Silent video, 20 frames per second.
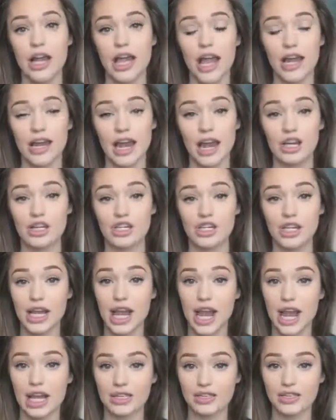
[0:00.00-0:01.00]
it actually
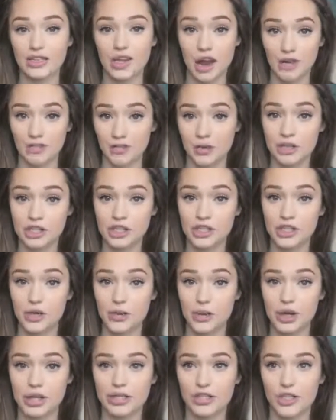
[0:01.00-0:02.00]
has coverage
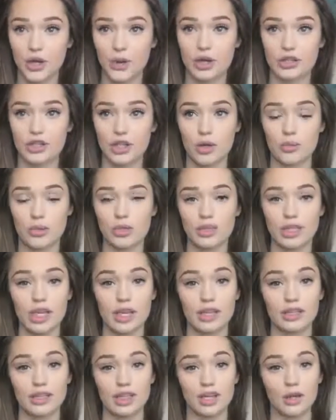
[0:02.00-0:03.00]
to it, so it's almost
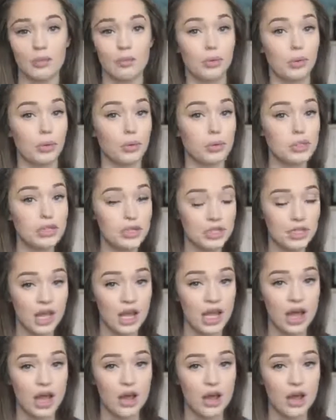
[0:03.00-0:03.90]
like a little boost